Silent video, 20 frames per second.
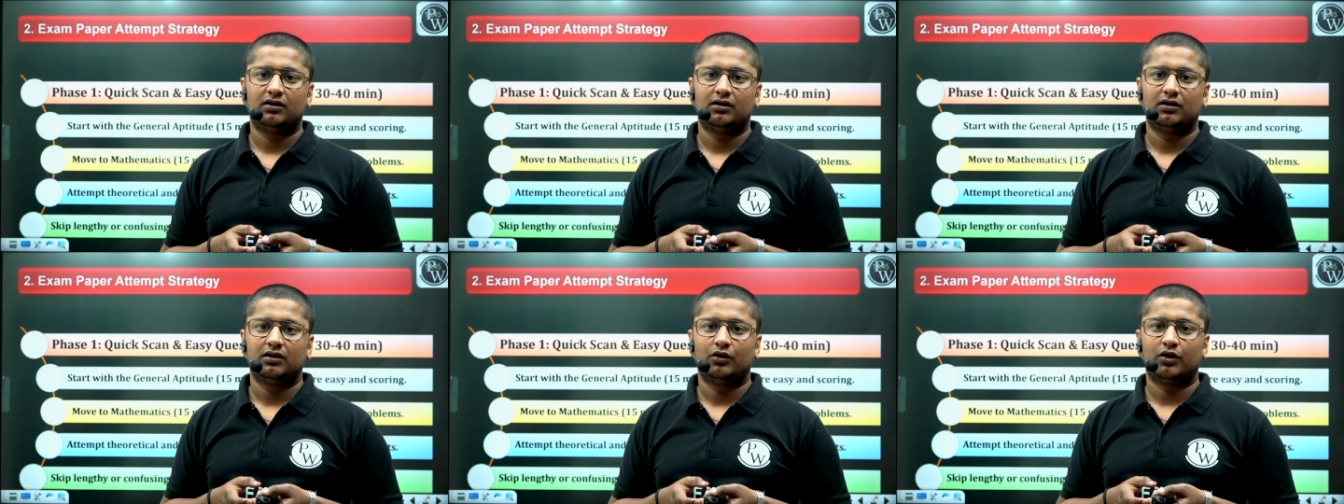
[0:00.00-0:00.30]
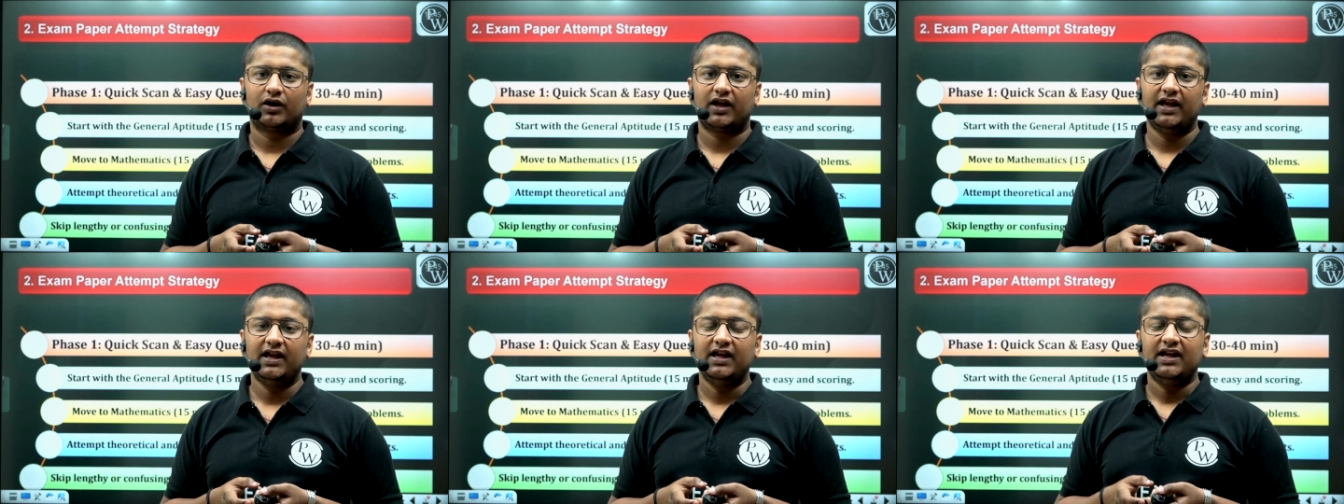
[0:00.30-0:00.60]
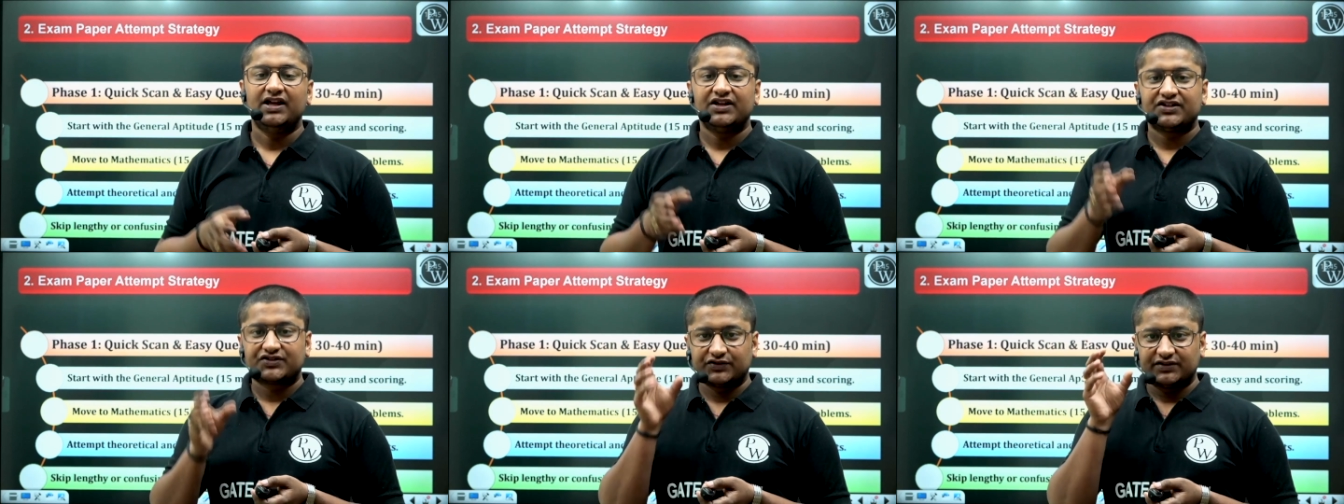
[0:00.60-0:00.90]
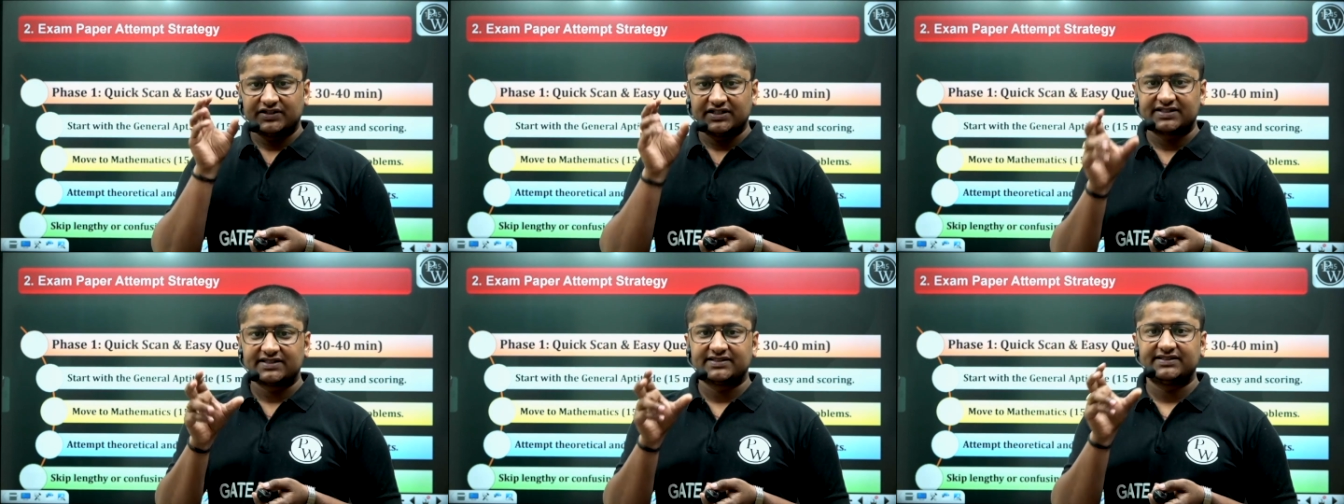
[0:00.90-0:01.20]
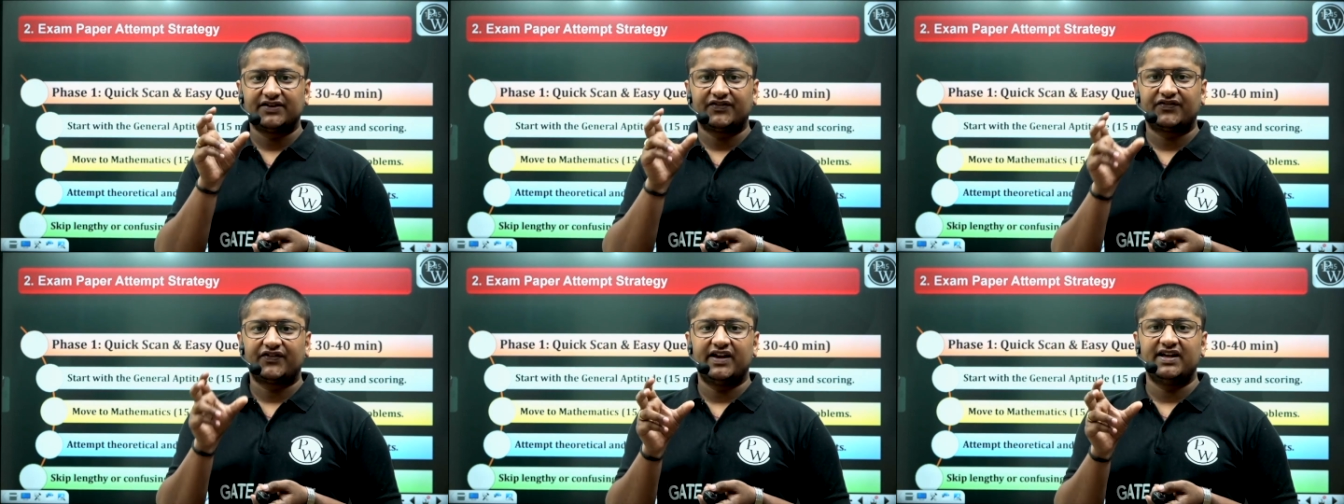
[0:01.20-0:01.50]
okay so this is the
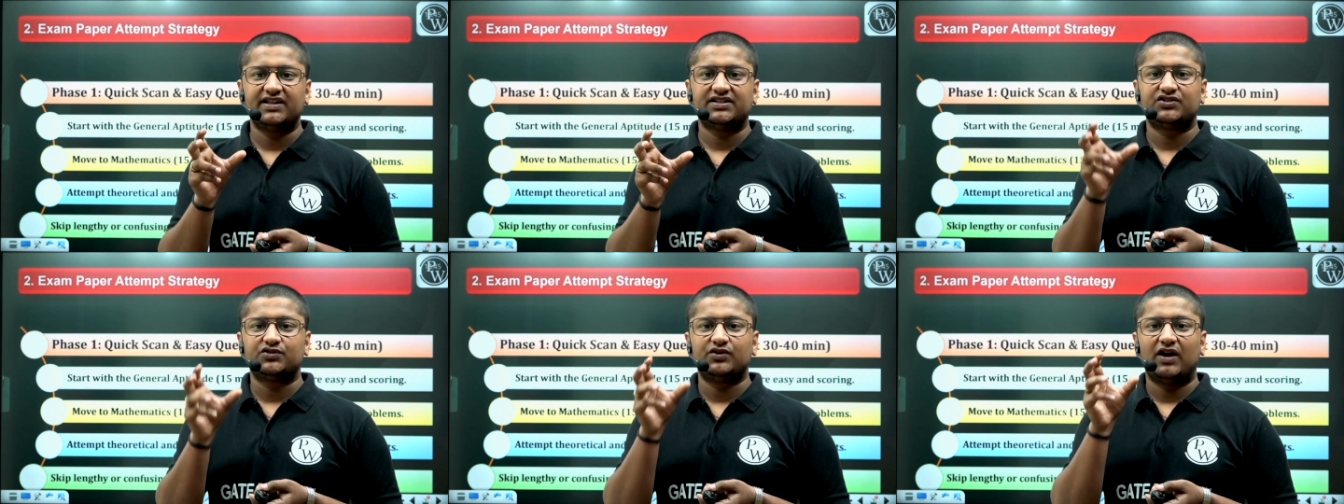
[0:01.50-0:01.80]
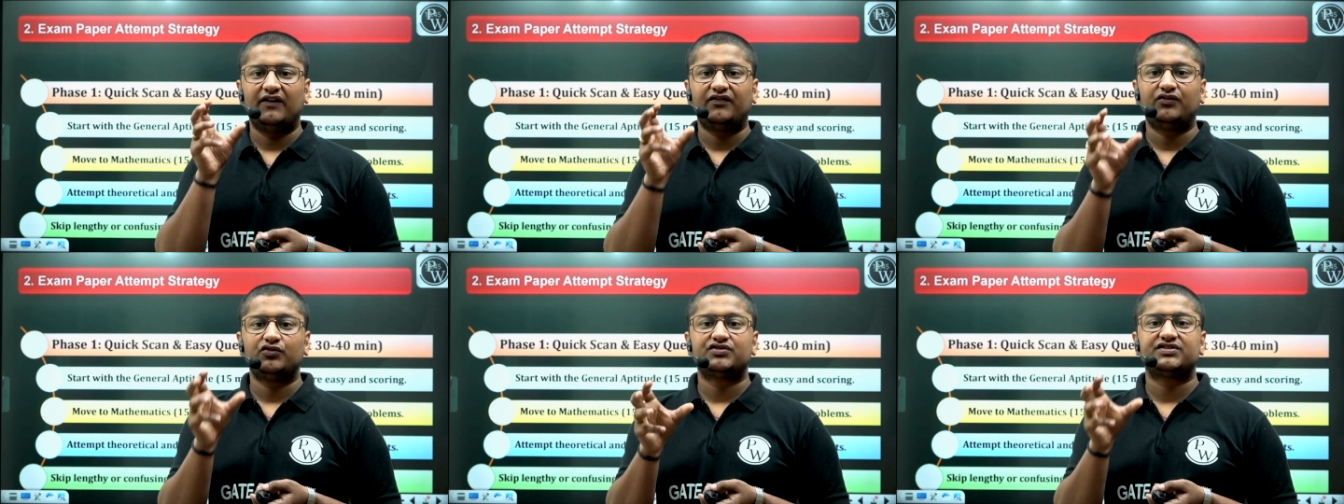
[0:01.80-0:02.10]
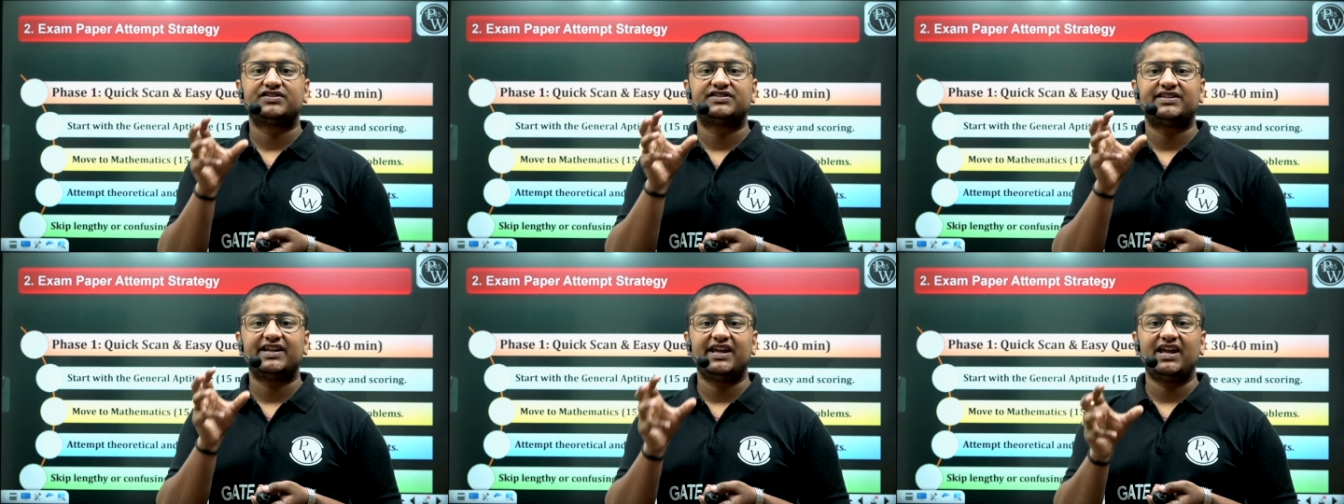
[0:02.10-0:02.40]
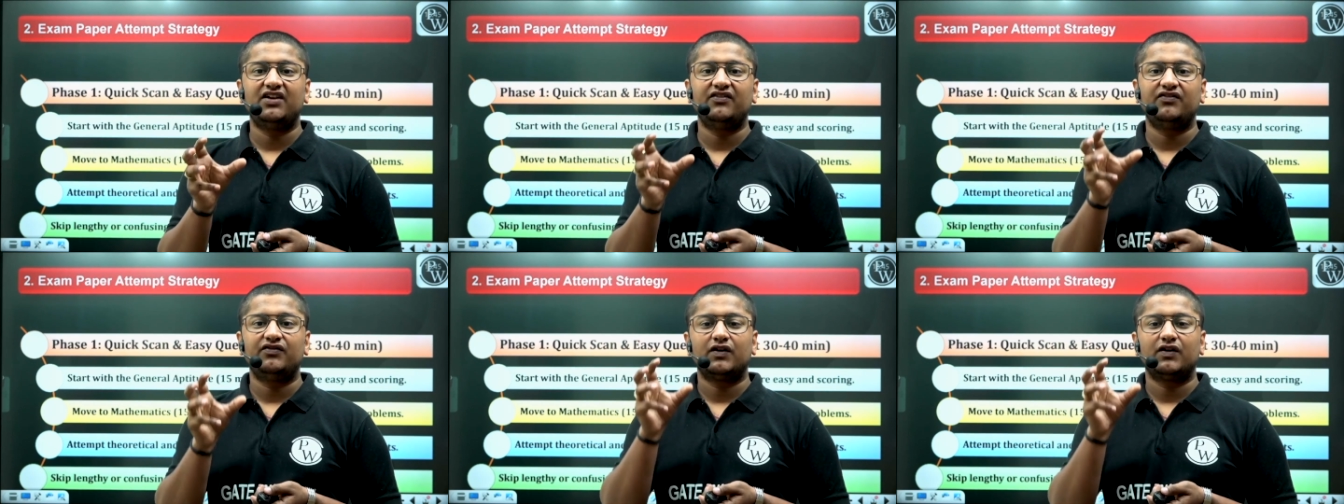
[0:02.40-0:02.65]
phase you have to save